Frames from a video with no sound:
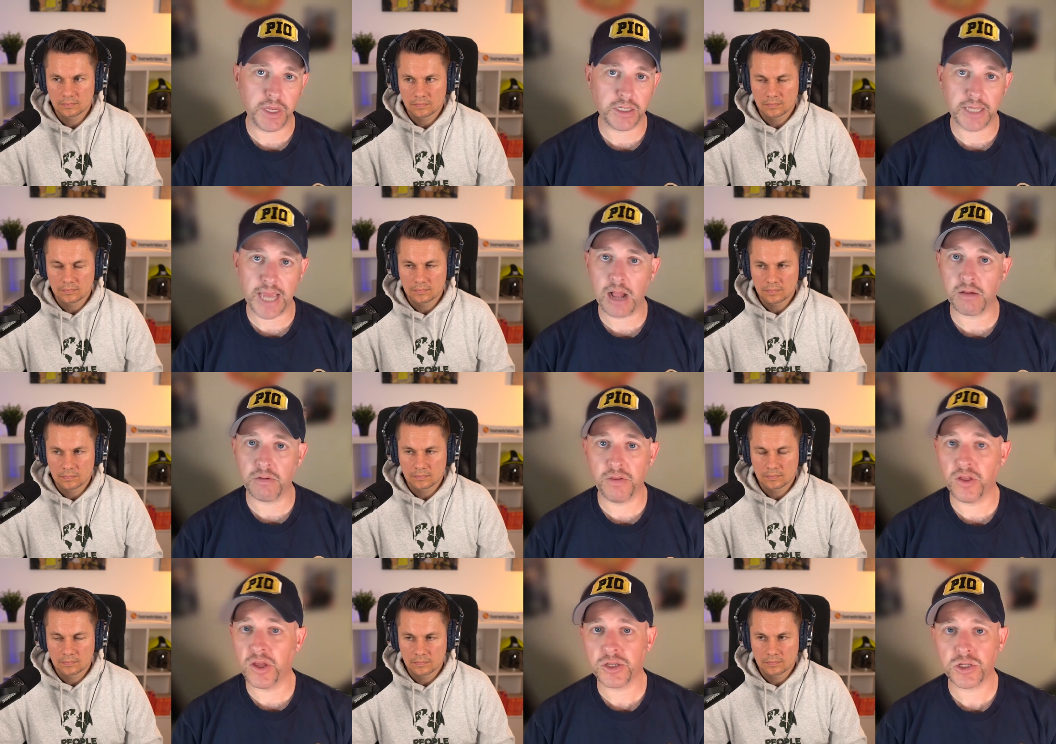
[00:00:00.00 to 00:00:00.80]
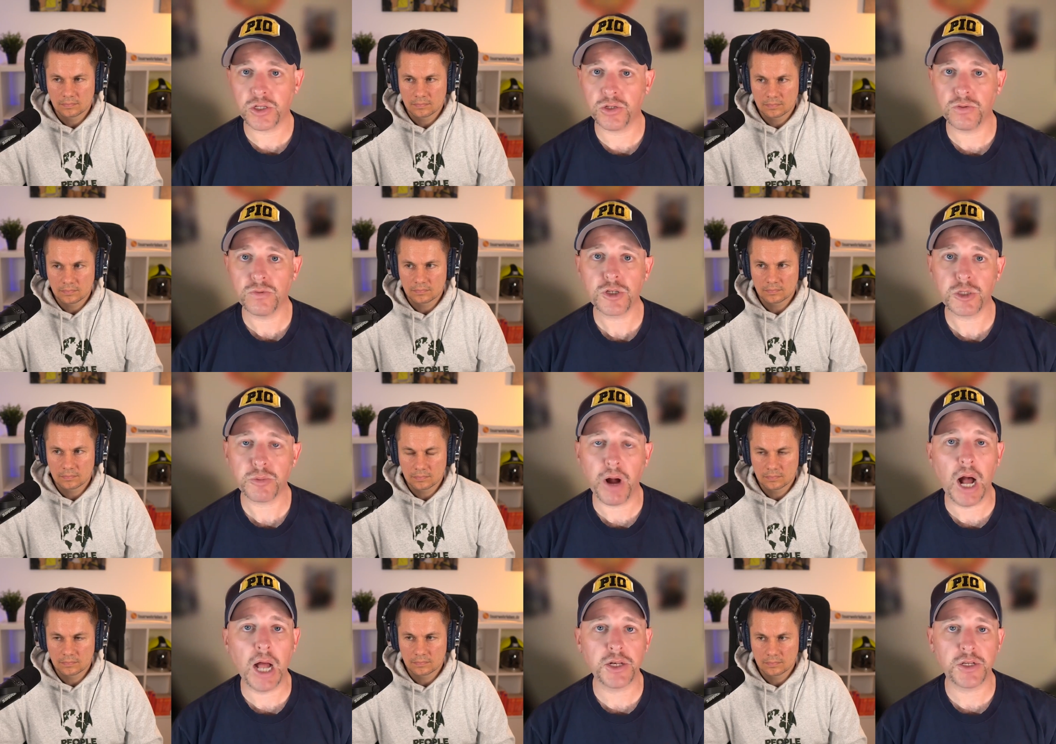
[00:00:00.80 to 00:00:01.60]
Speaker 1: exactly this to
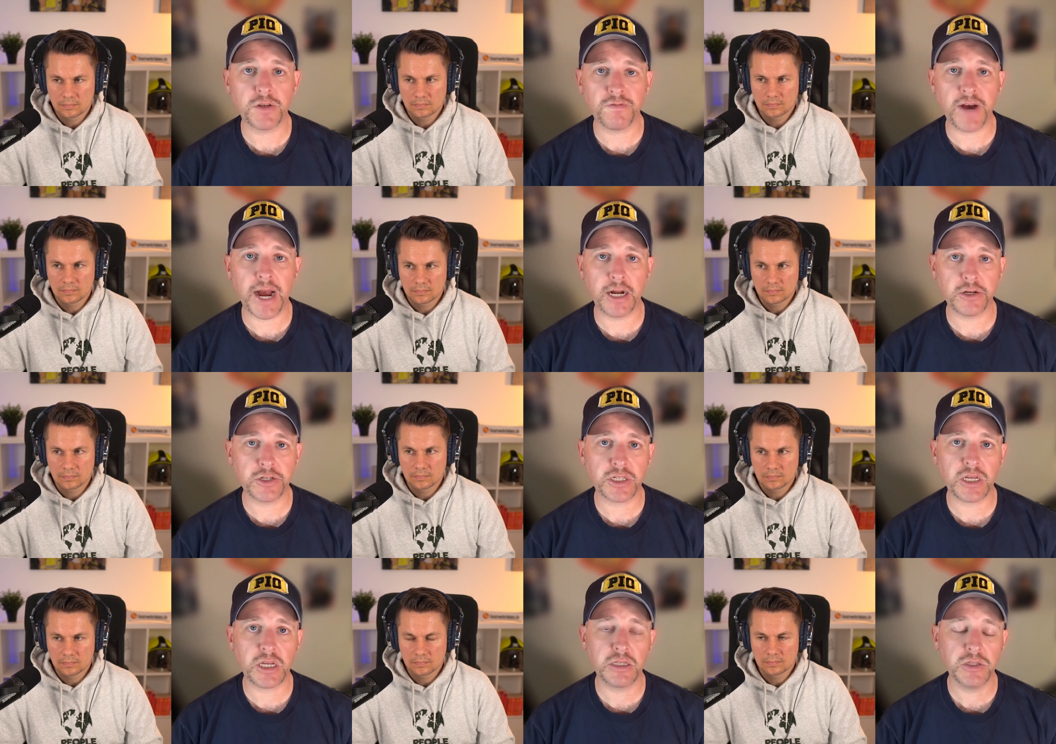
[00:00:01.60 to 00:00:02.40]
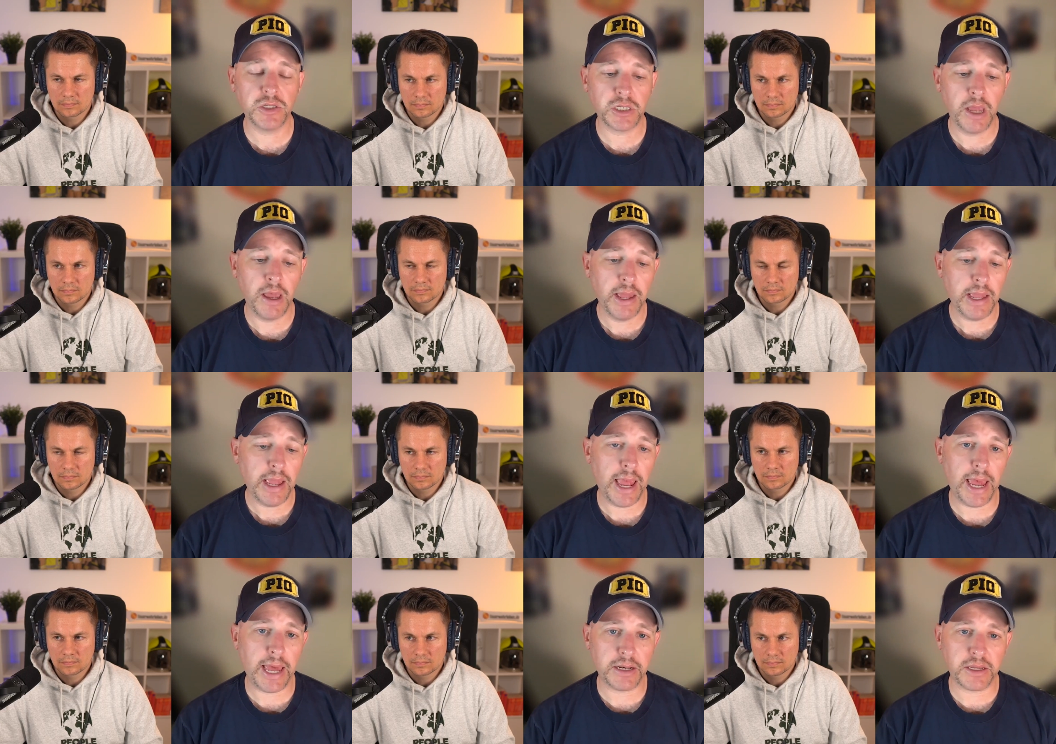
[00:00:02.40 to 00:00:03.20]
respond to fire scenes
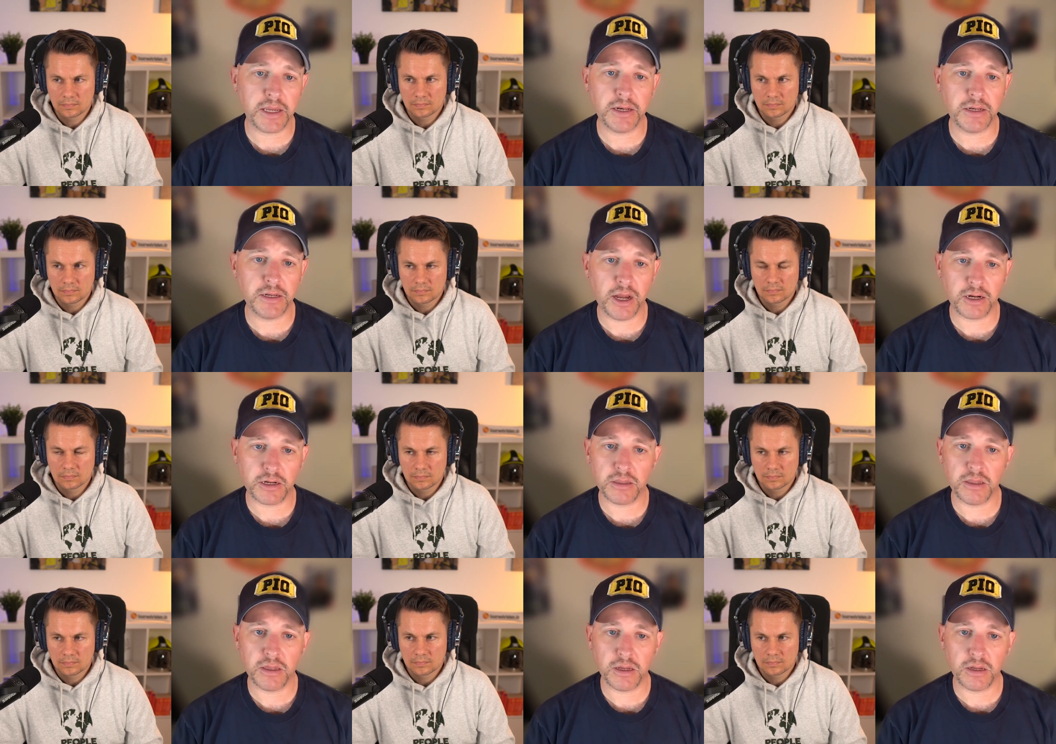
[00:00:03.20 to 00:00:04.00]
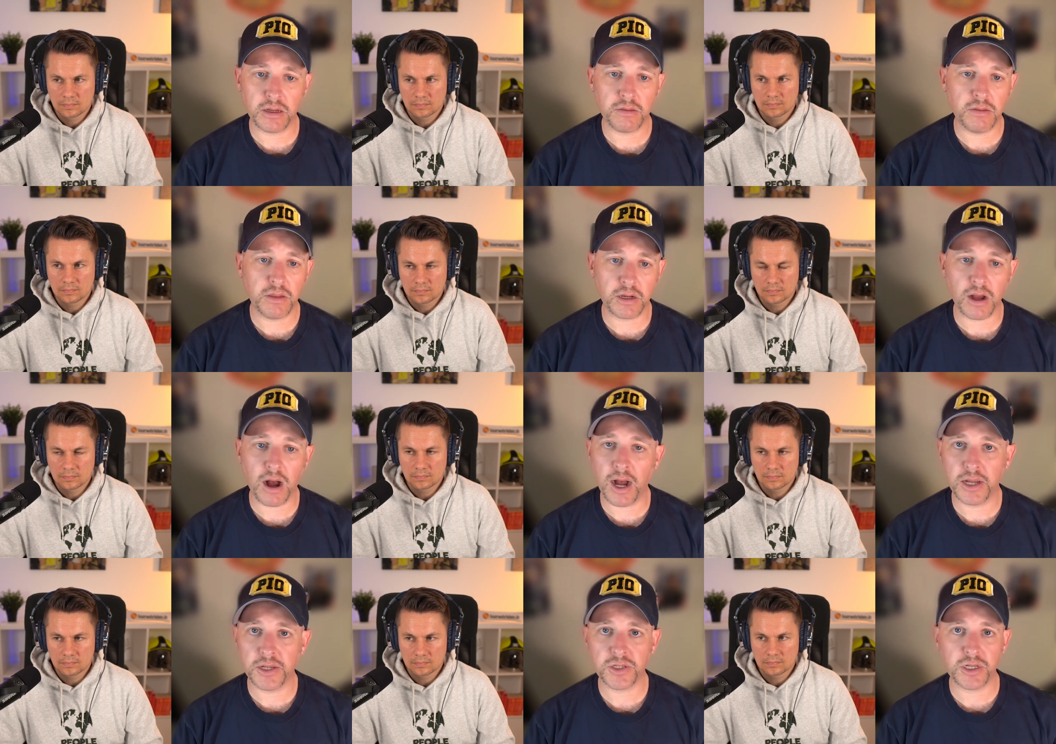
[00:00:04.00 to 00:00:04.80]
and conduct the, the
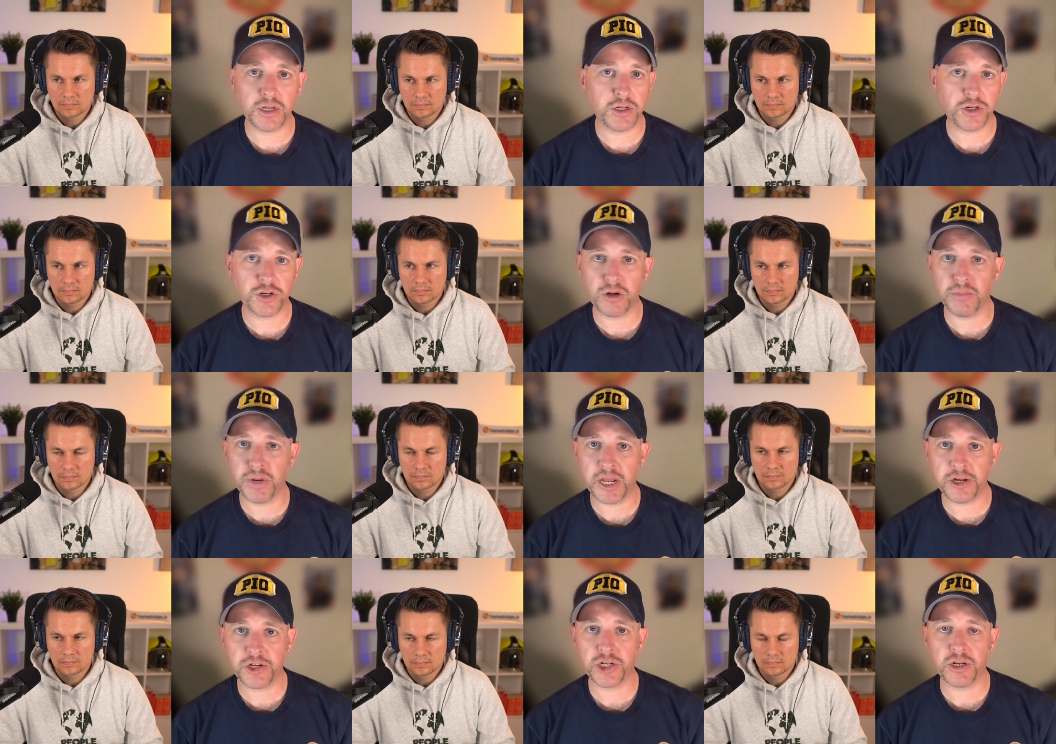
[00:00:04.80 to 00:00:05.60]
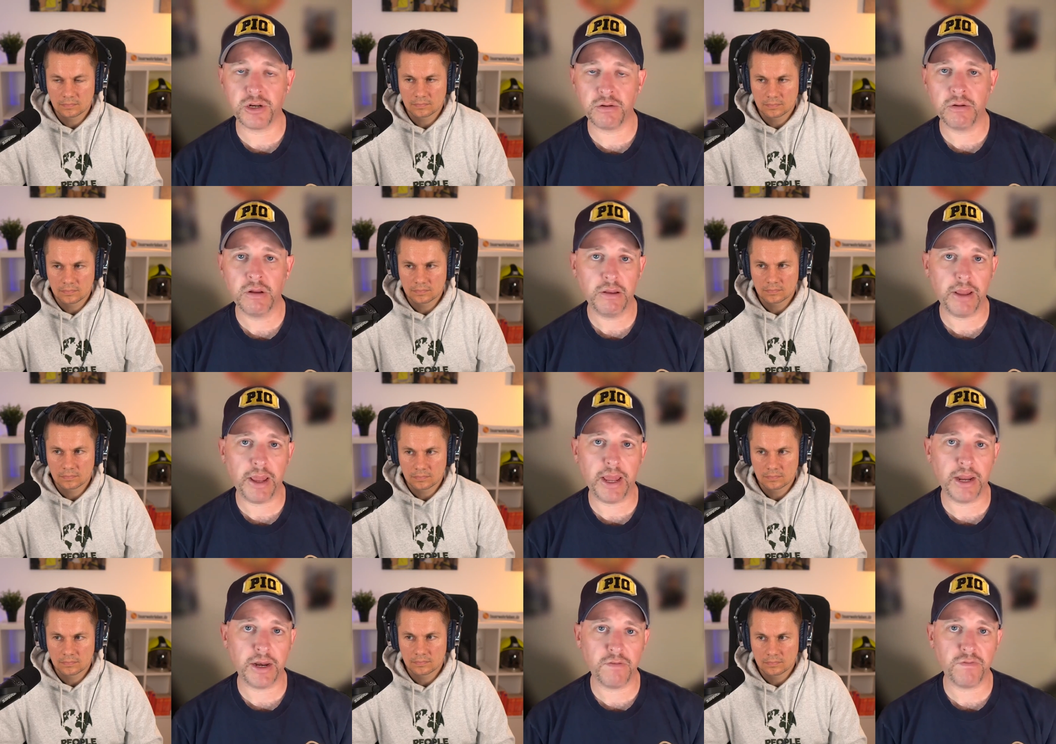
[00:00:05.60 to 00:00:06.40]
cause and determination
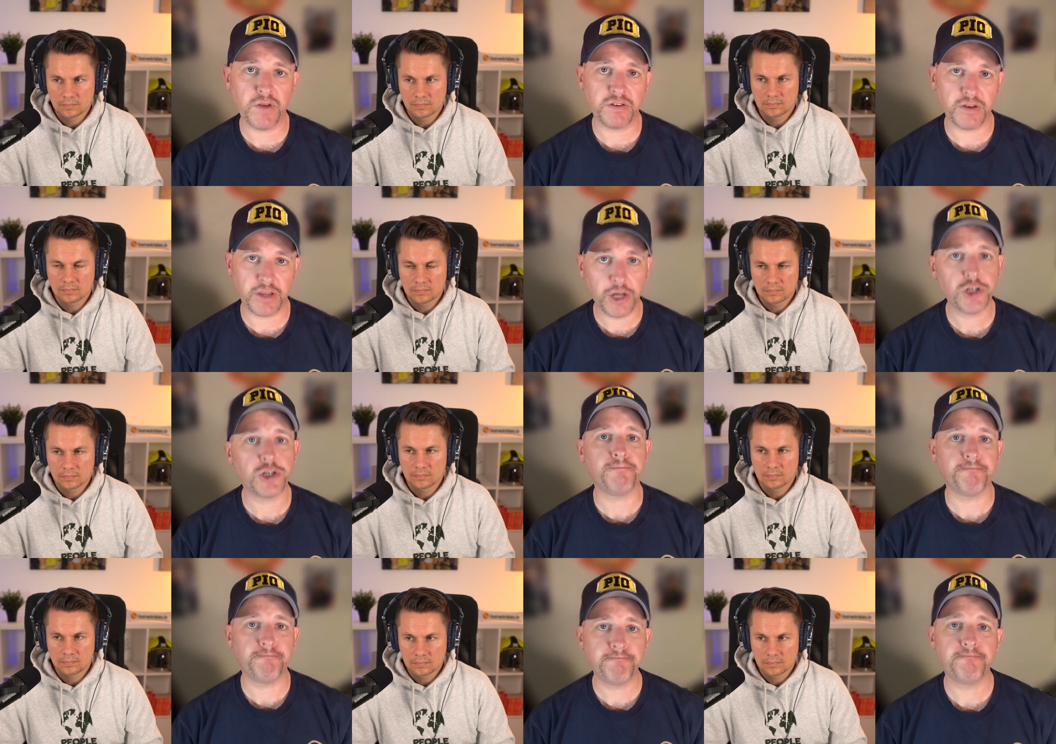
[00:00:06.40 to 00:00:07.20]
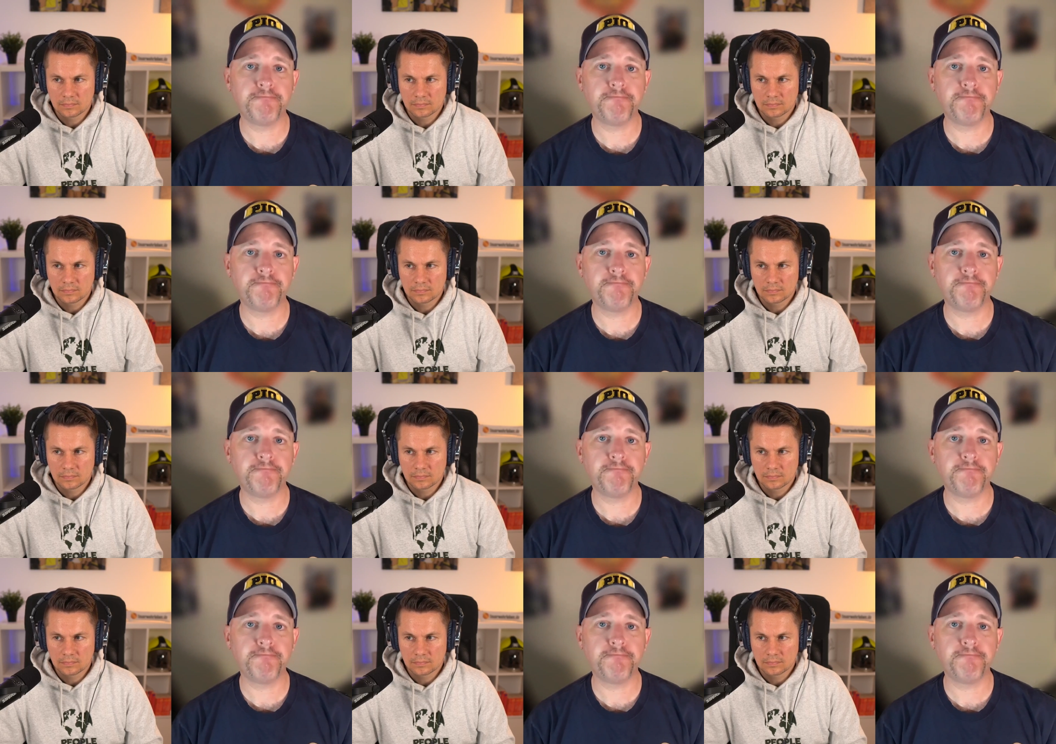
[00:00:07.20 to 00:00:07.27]
and investigation.